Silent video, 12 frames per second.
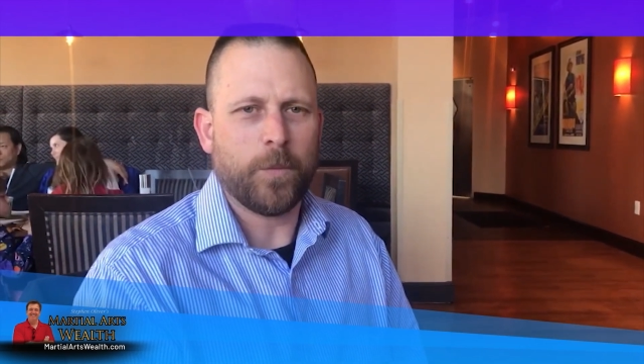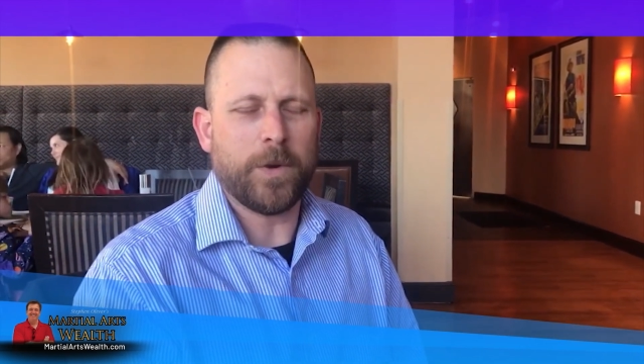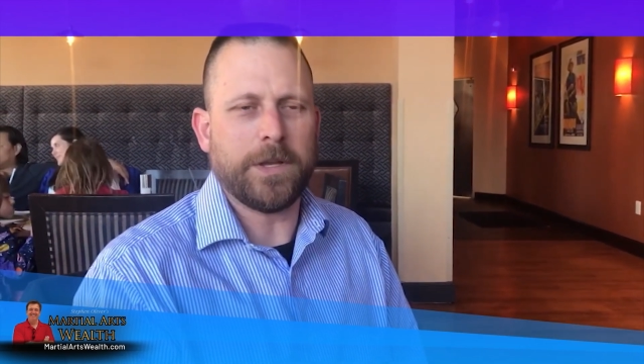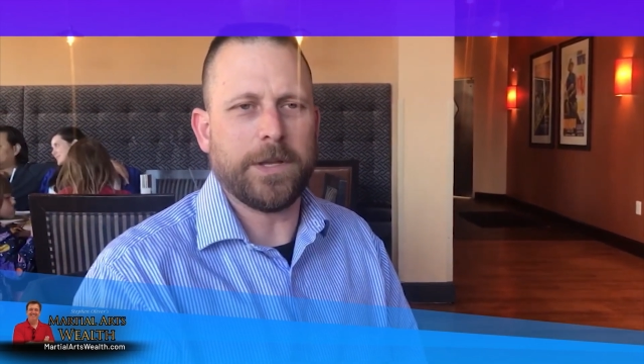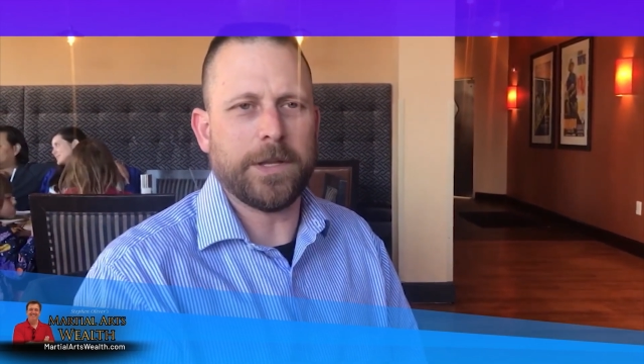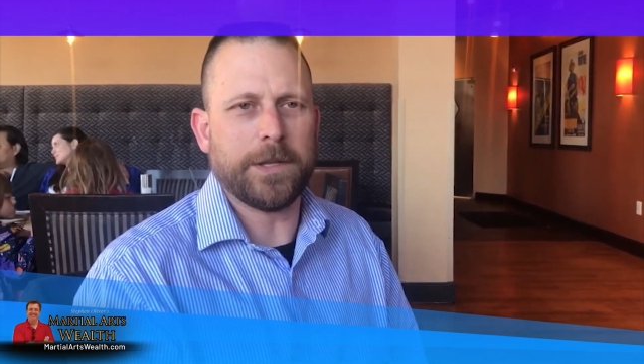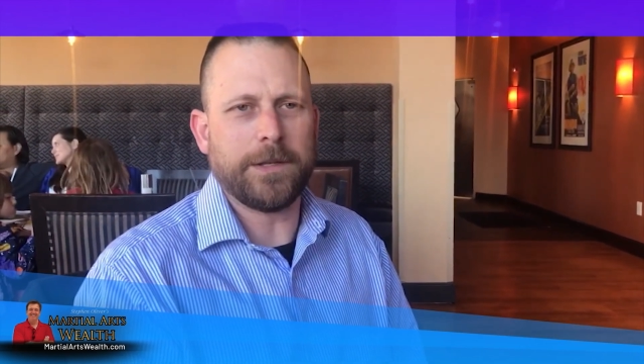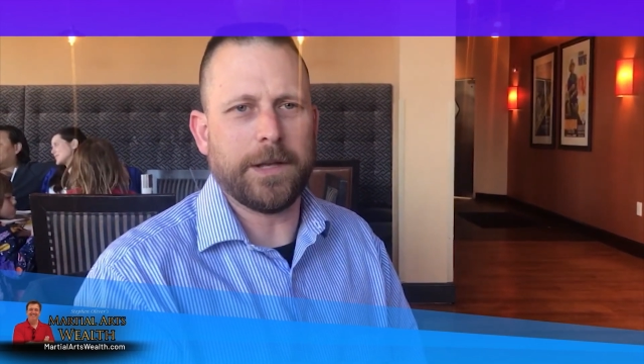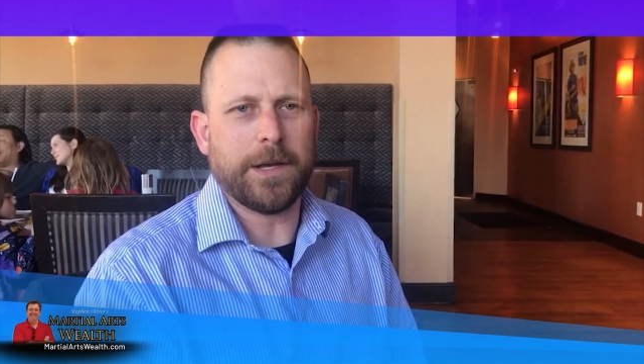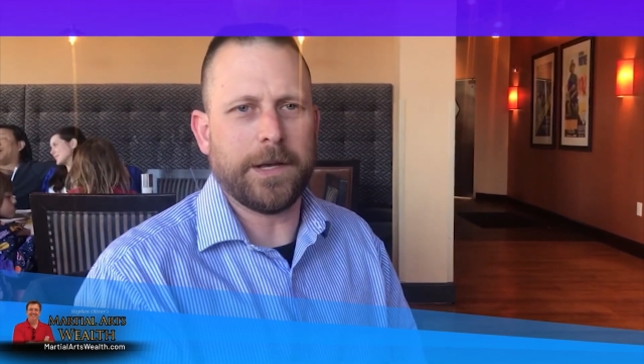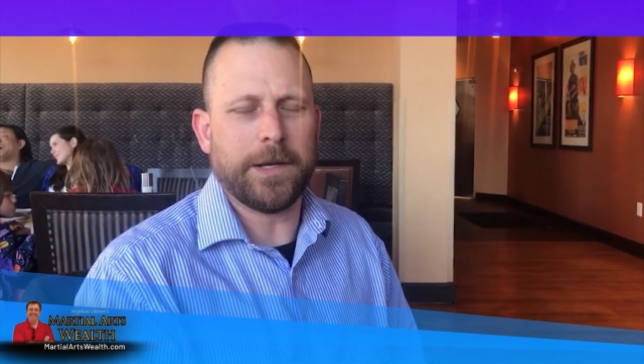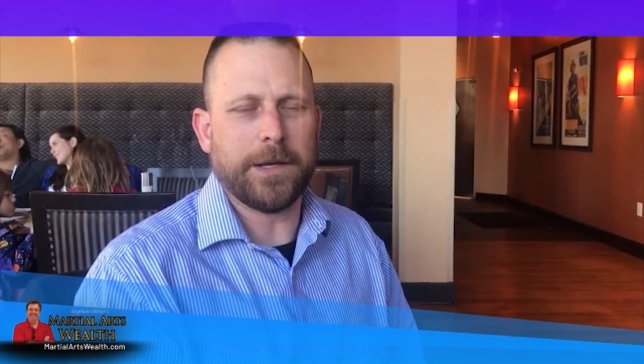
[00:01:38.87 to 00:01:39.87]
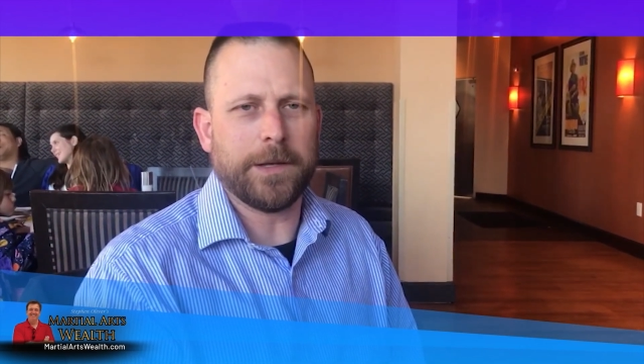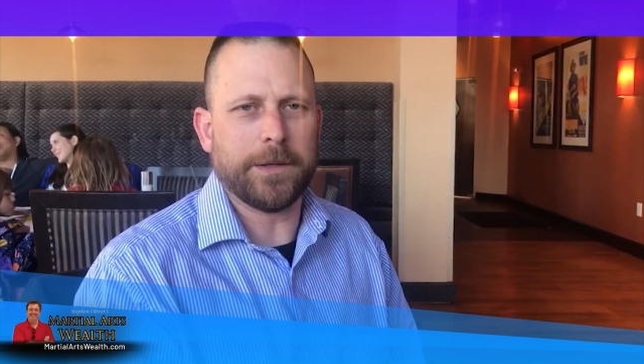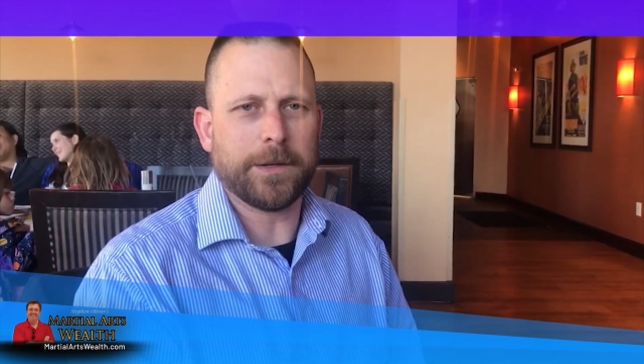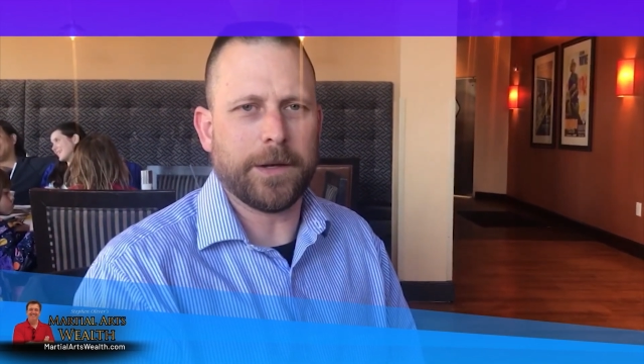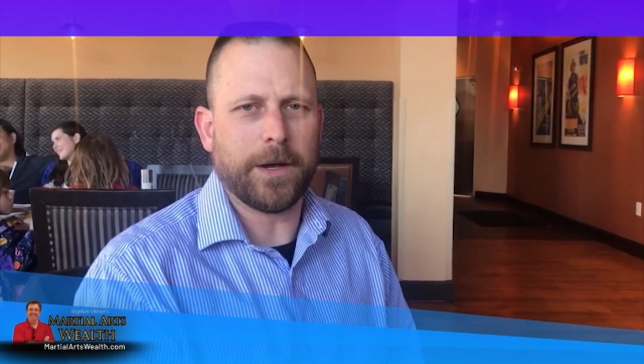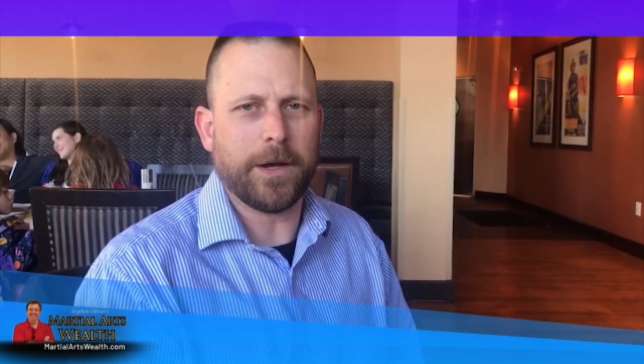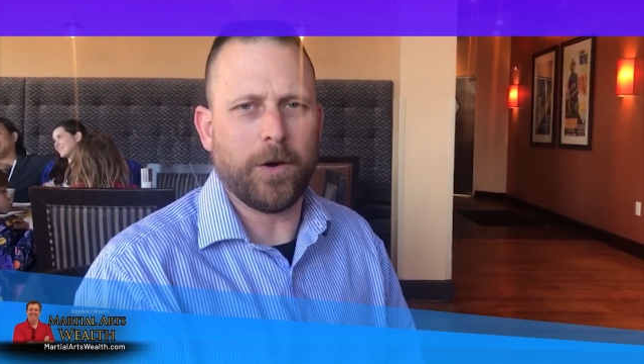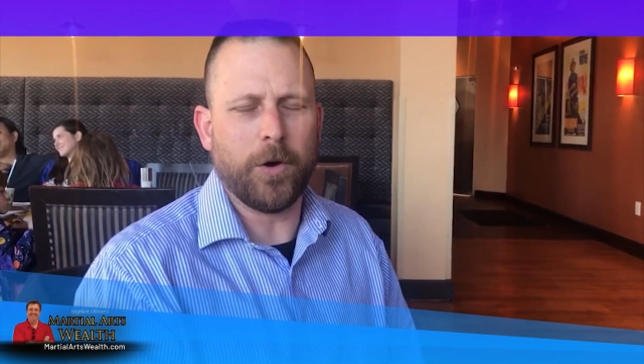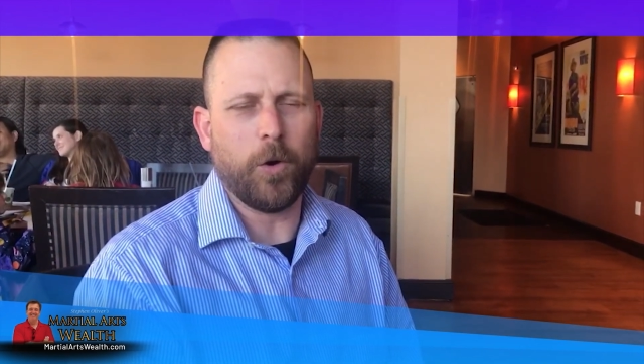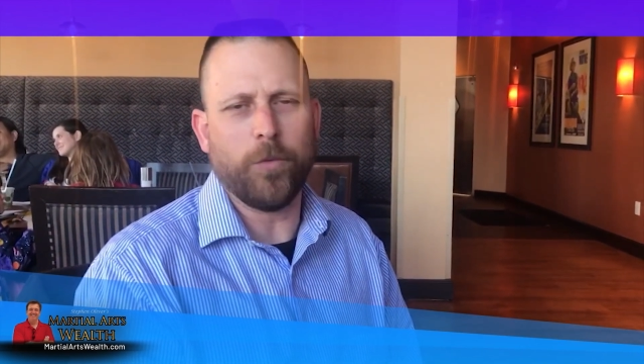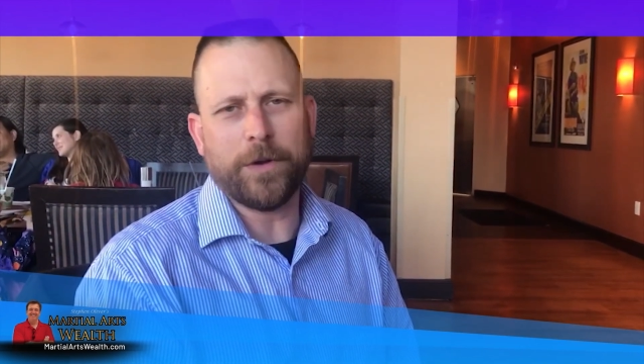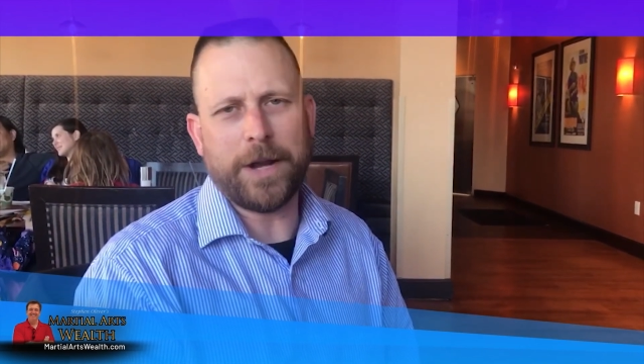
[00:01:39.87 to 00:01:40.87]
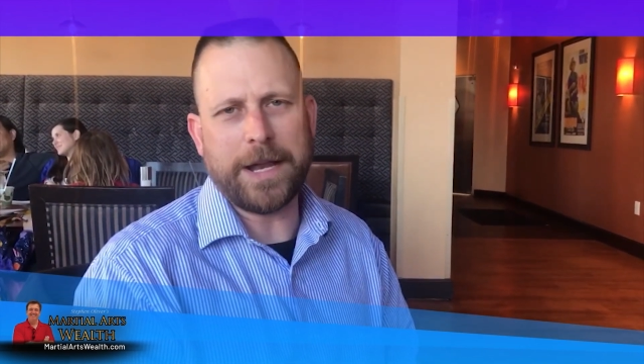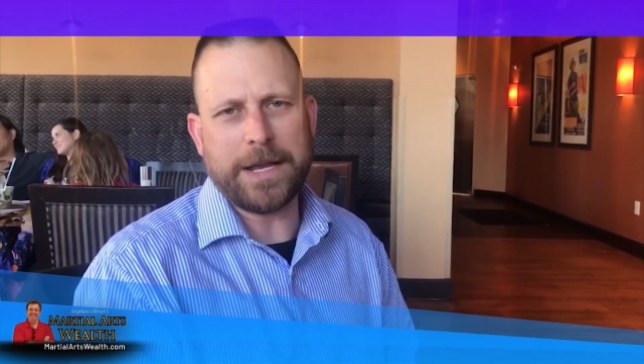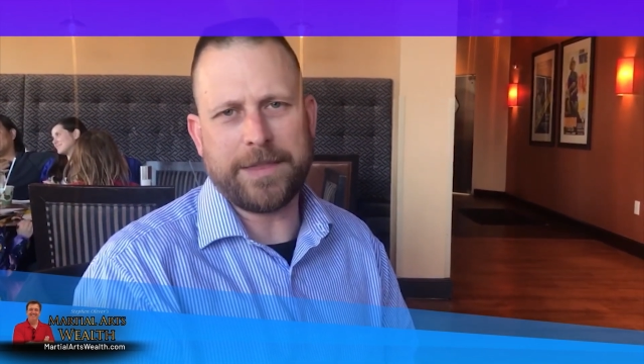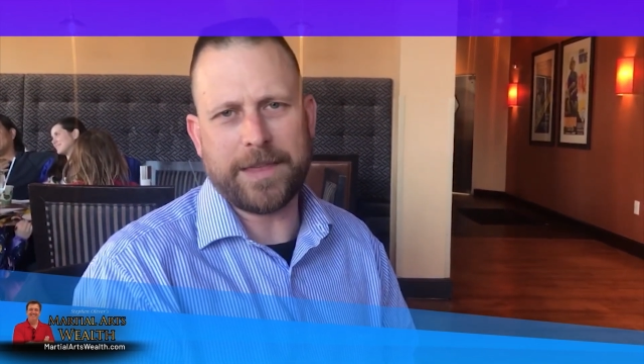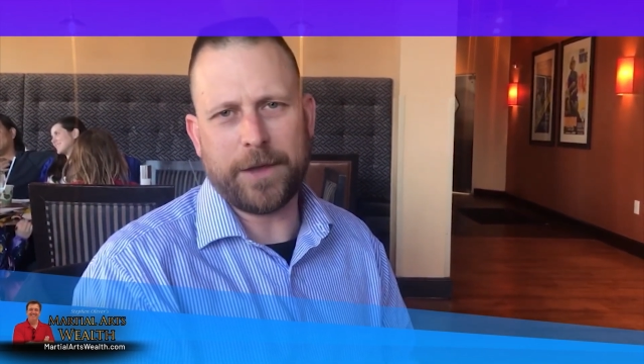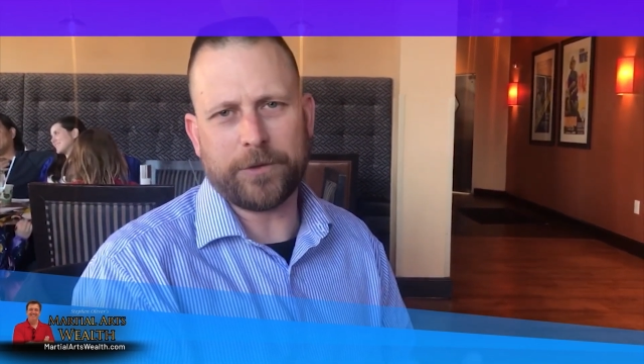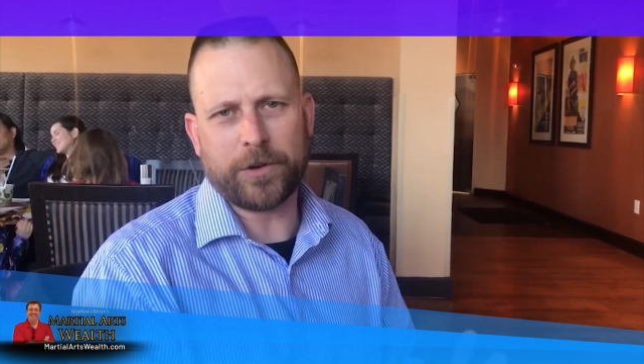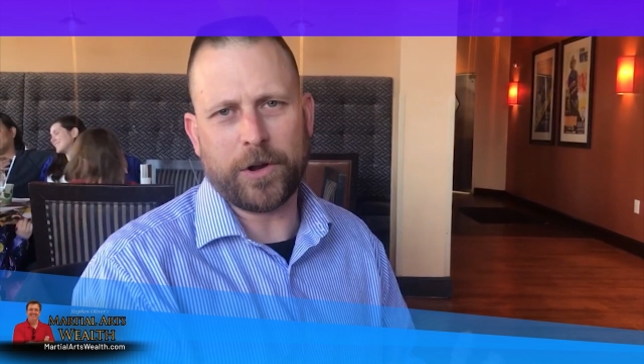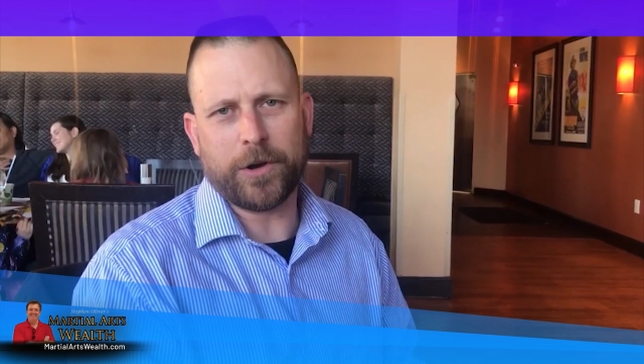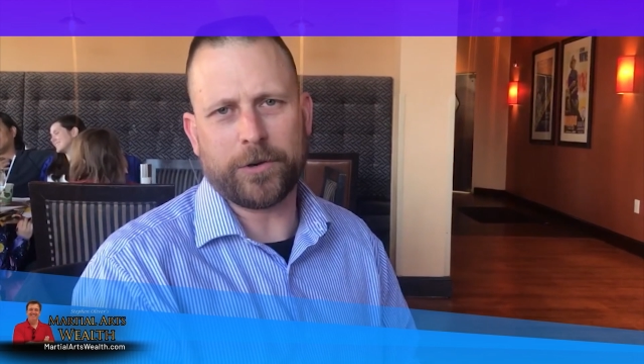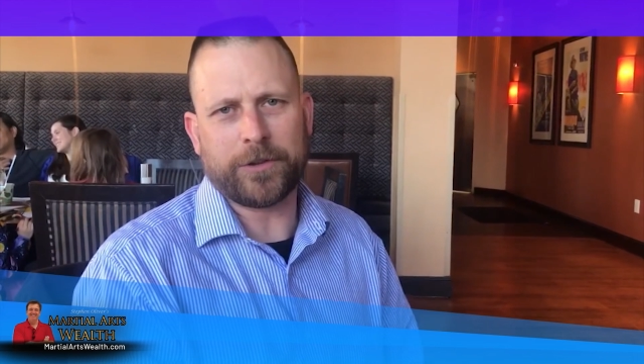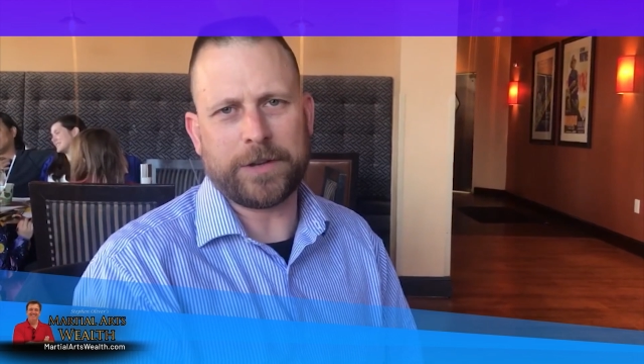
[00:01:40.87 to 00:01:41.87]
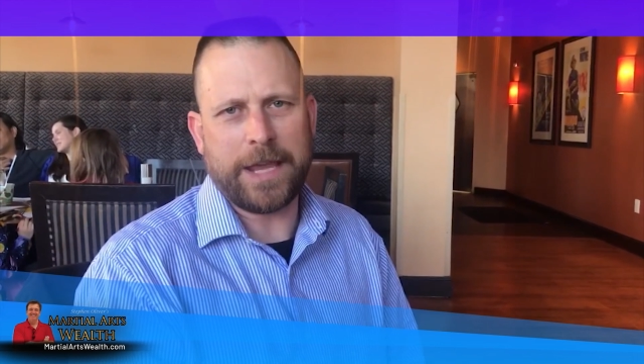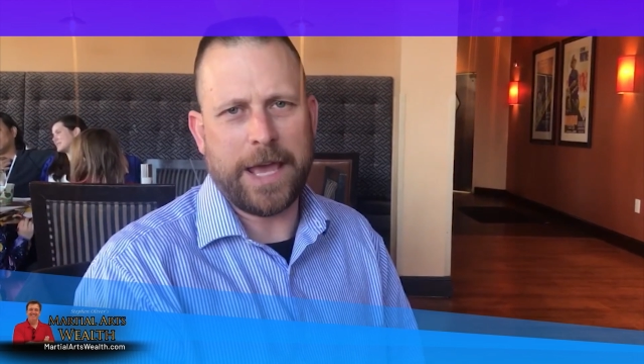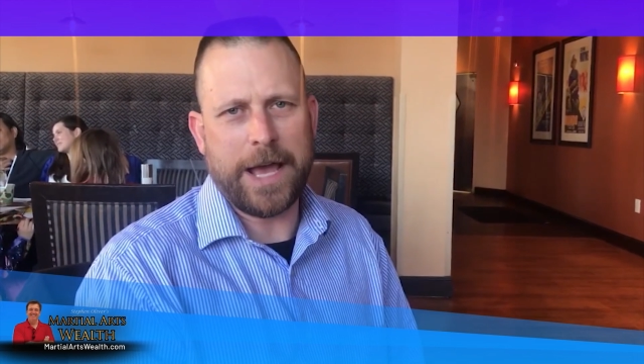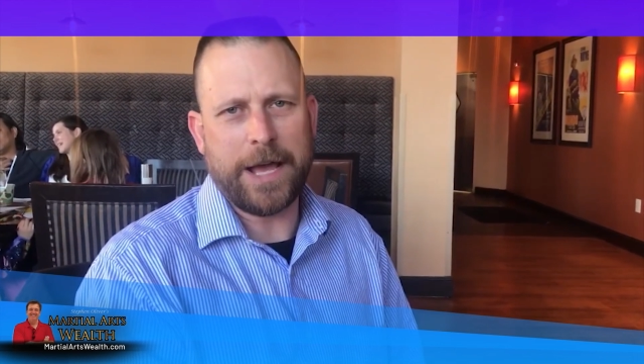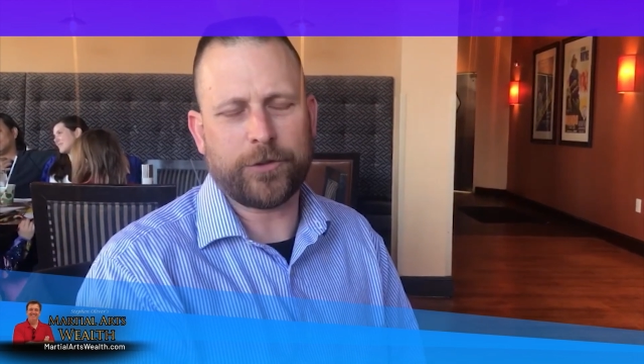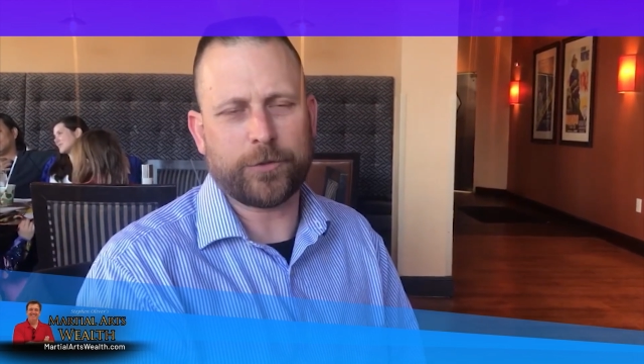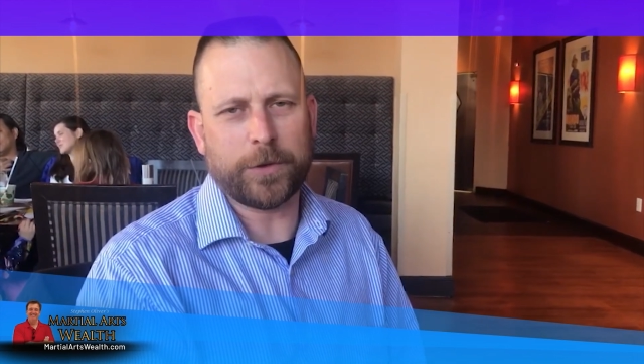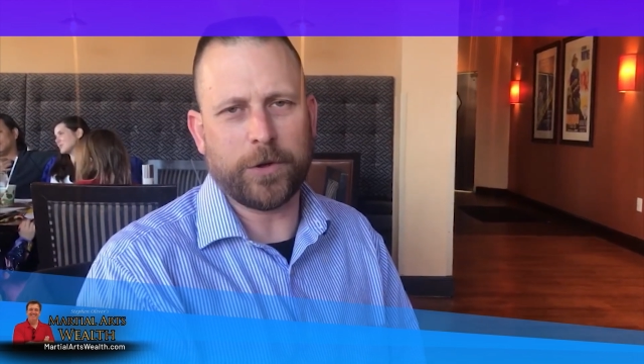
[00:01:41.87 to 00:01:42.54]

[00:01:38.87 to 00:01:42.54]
we did uh, over ninety thousand dollars in cash.